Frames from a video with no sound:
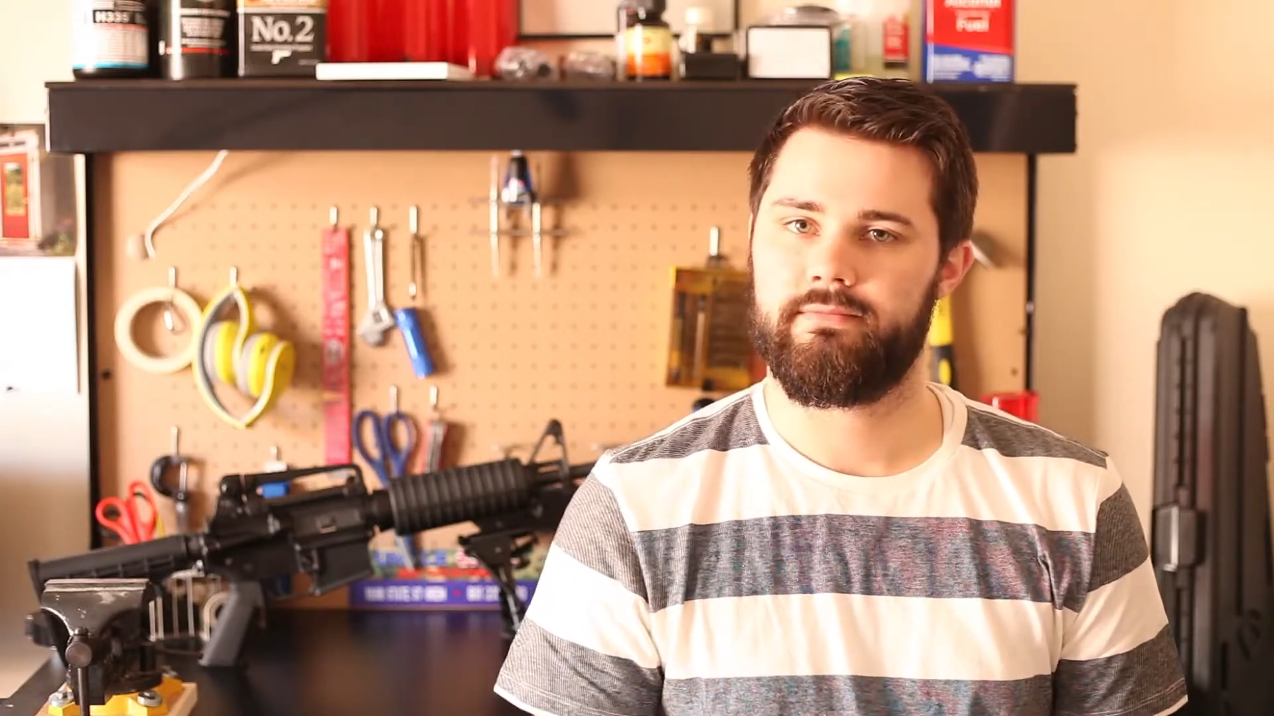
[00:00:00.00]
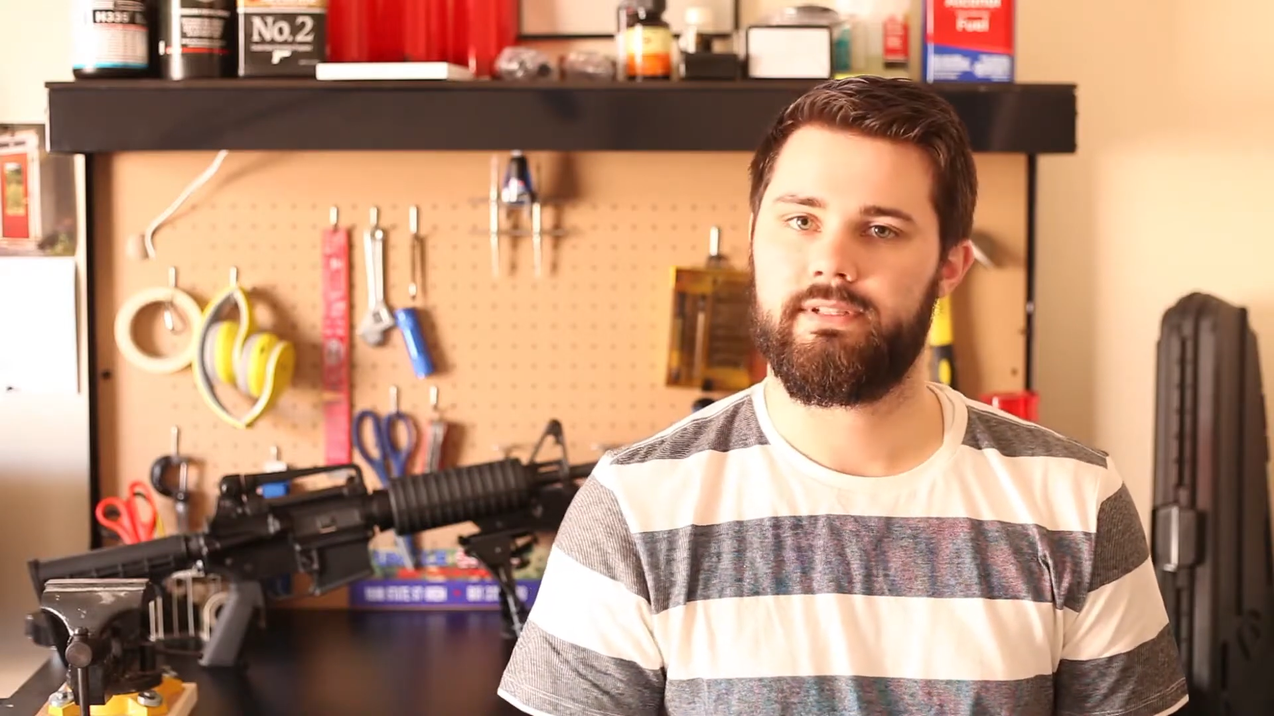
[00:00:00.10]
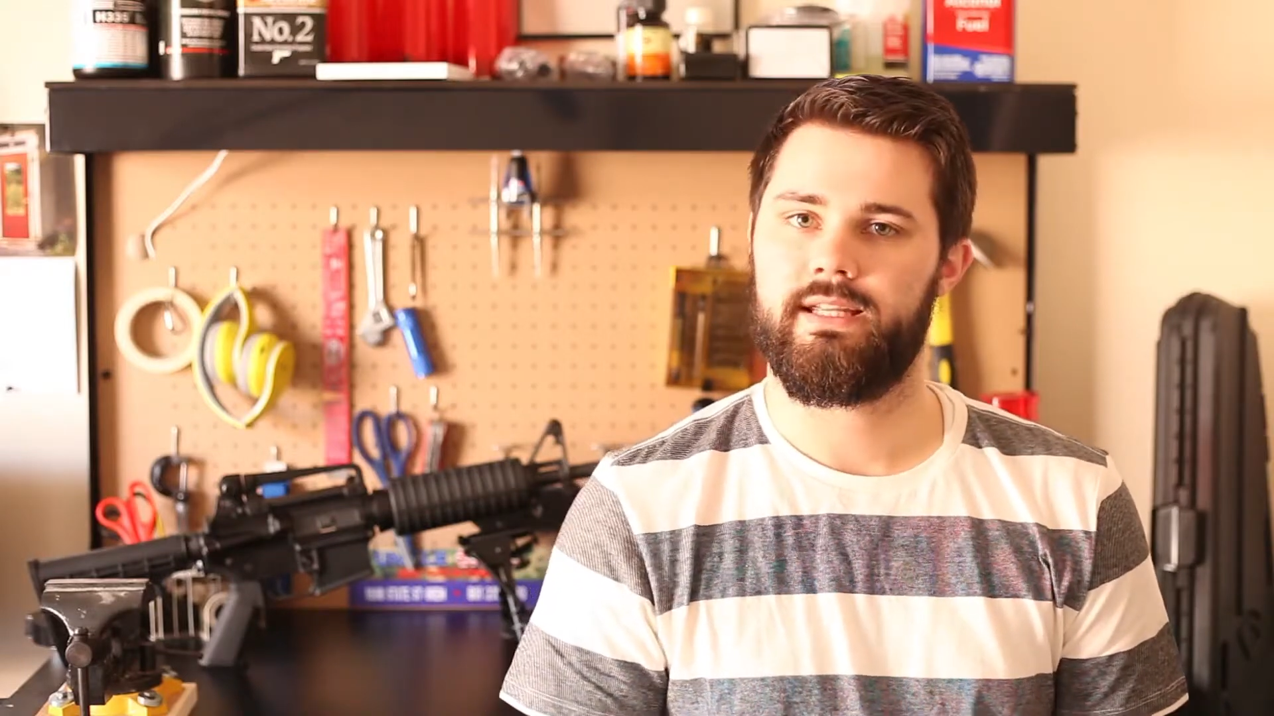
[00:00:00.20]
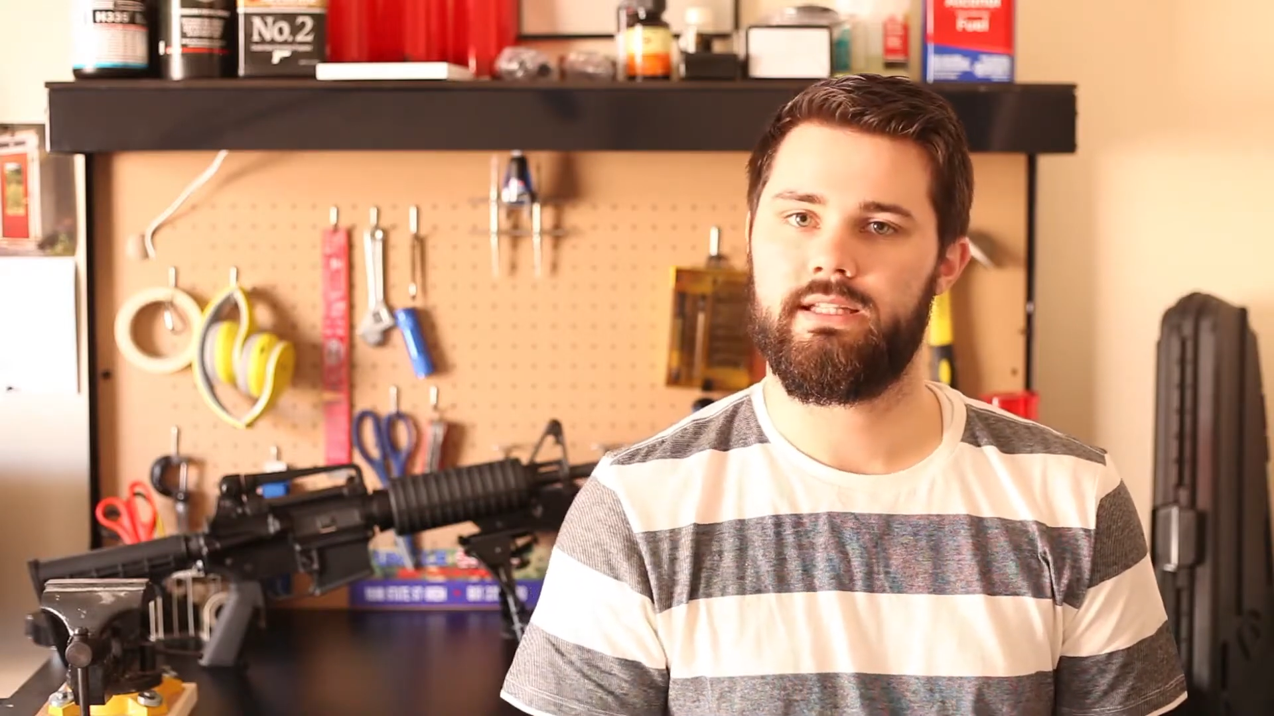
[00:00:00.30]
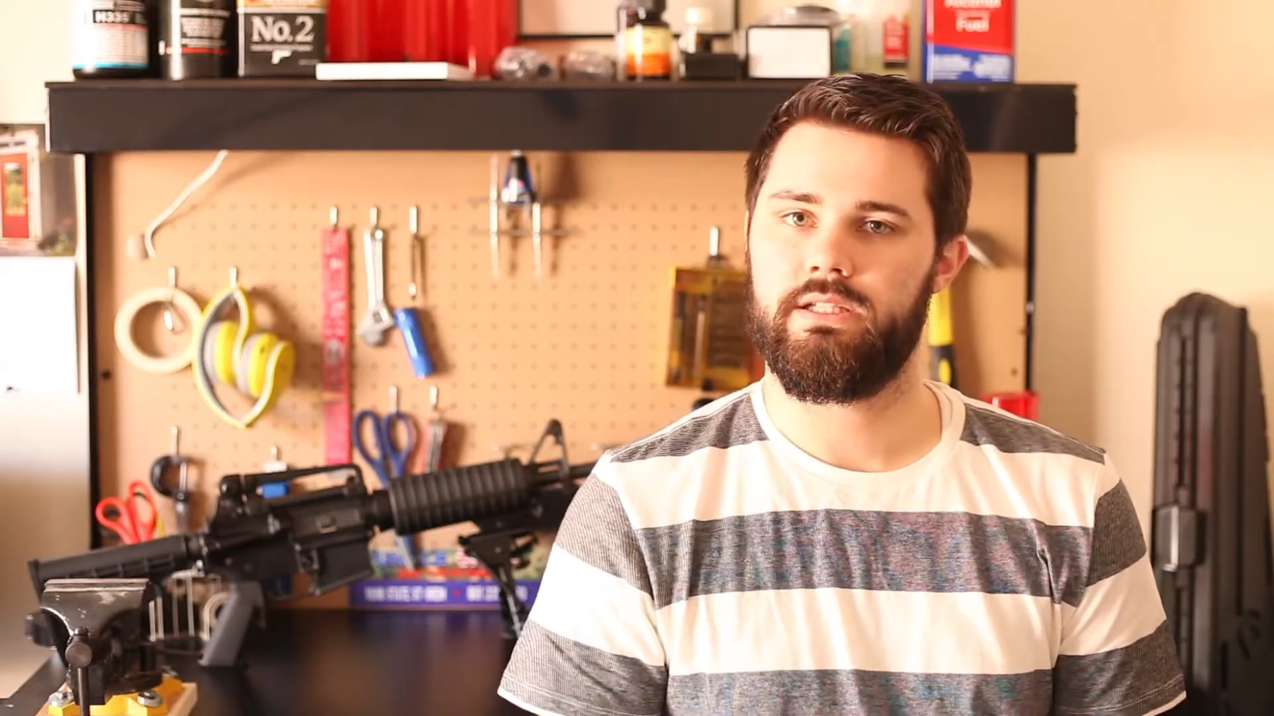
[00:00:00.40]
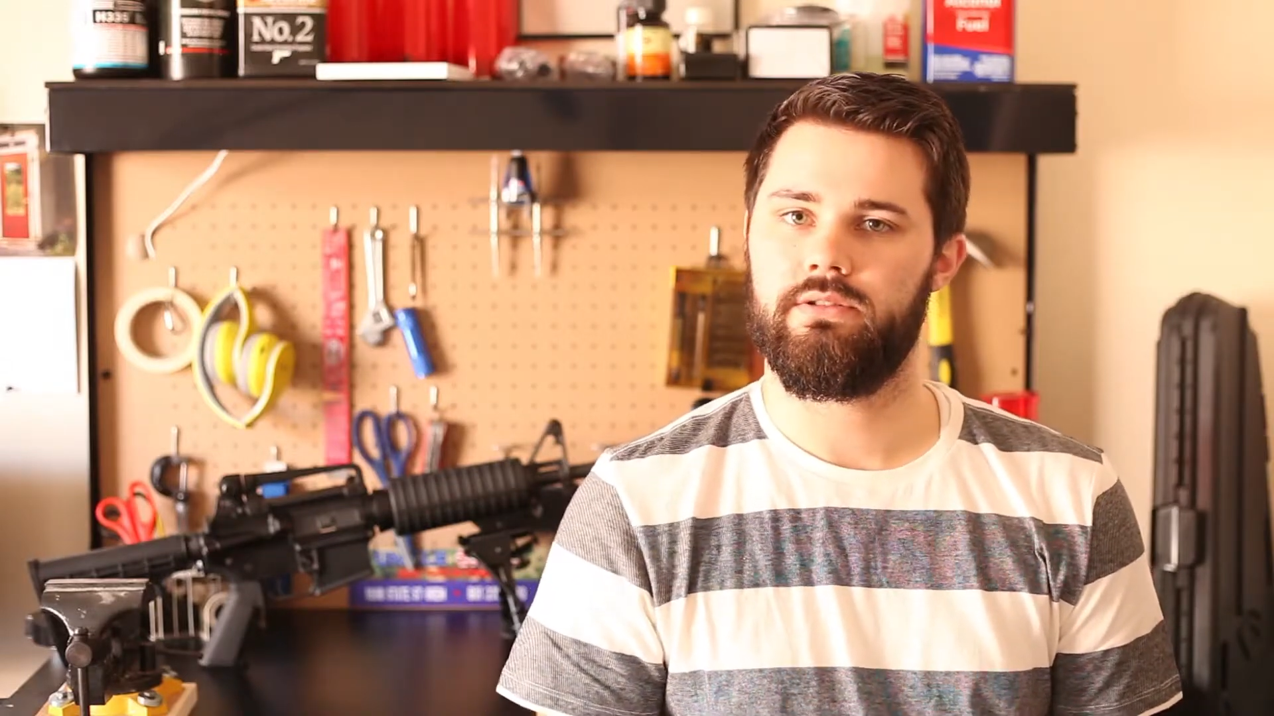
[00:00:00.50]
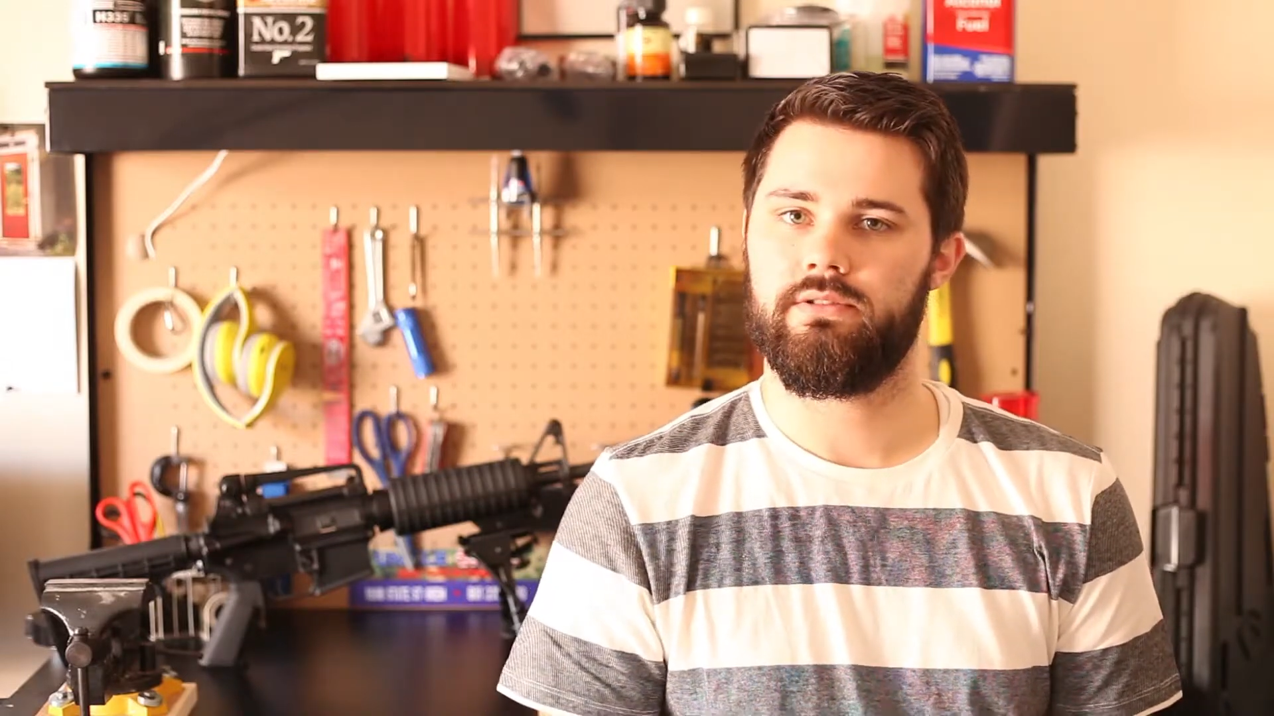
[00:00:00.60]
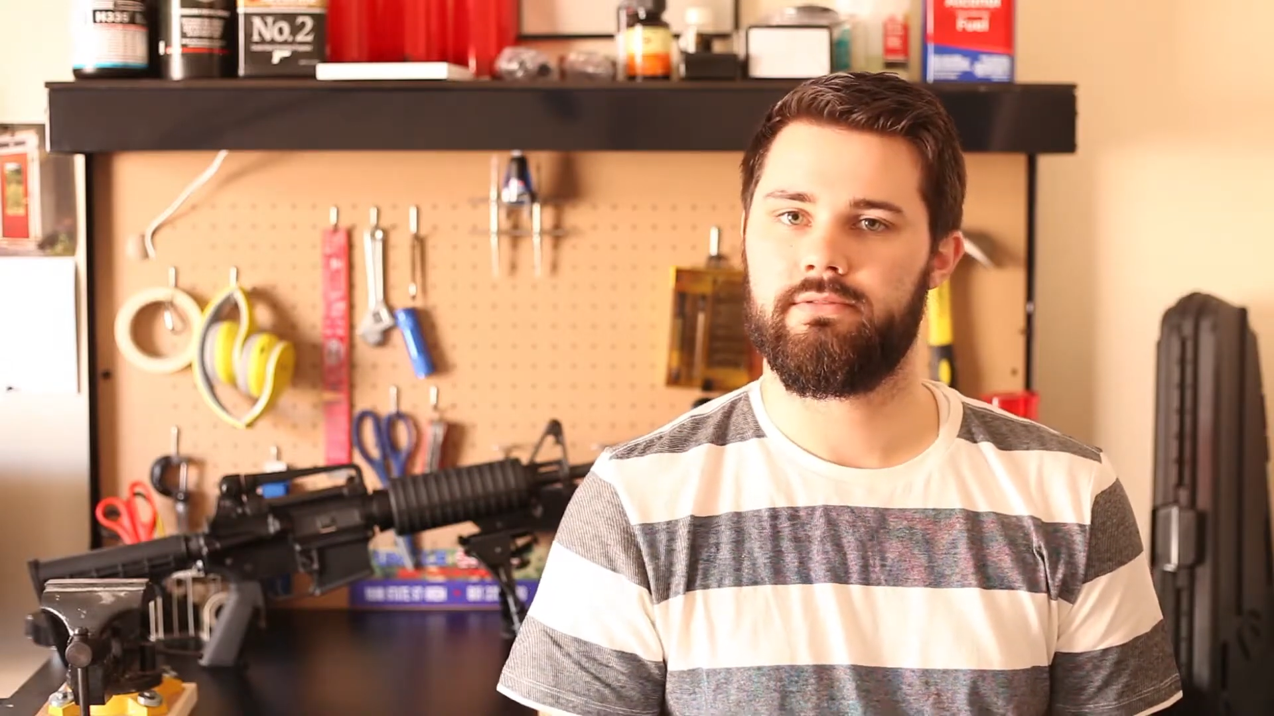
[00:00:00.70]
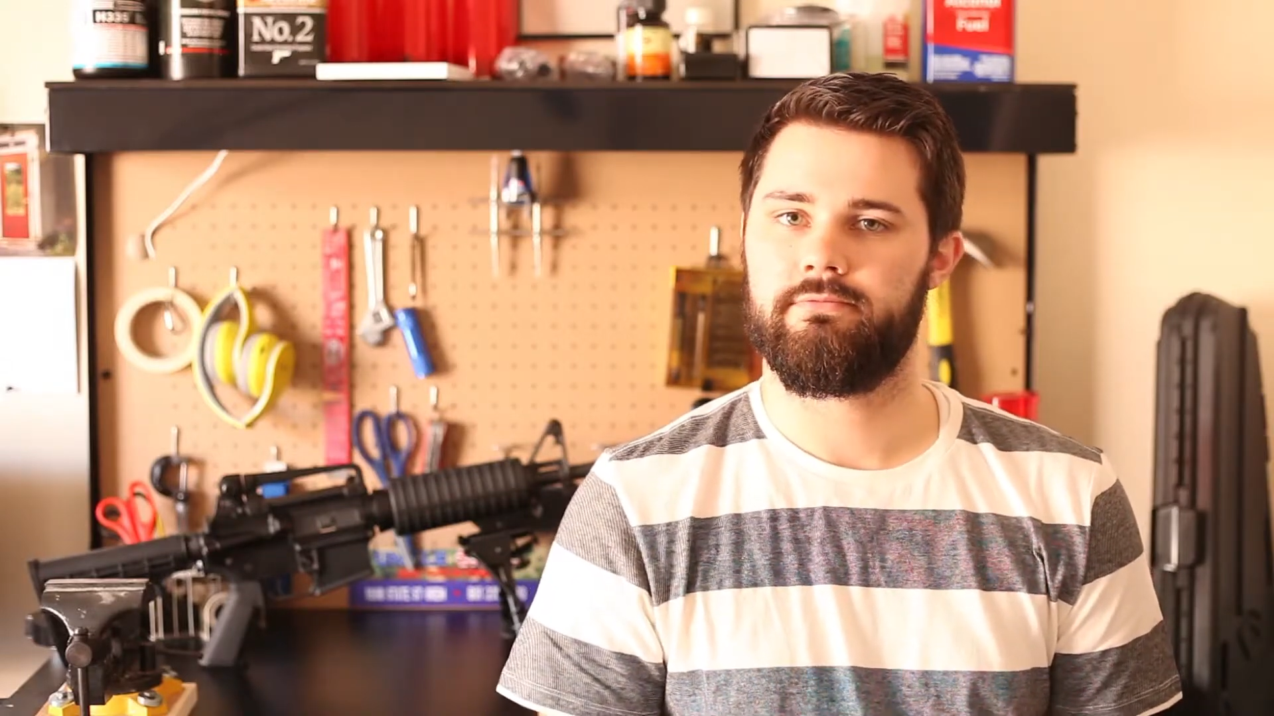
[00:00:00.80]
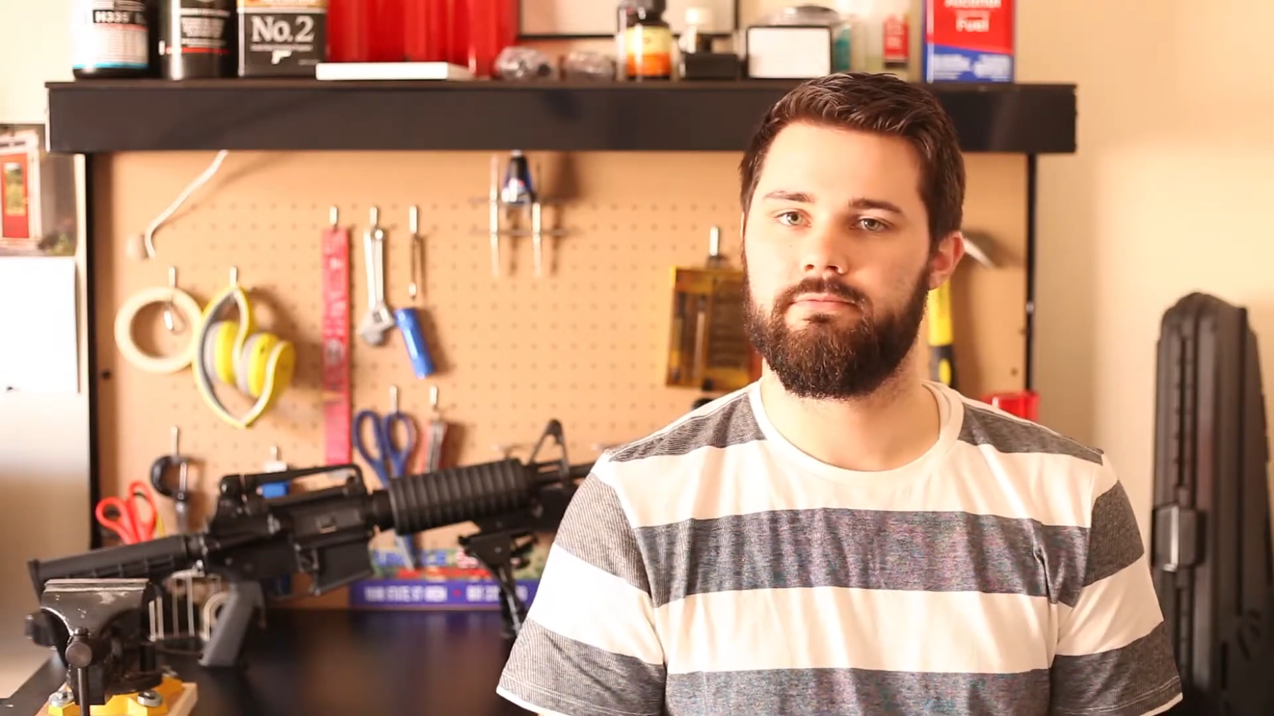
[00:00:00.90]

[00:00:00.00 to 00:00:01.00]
Stay tuned.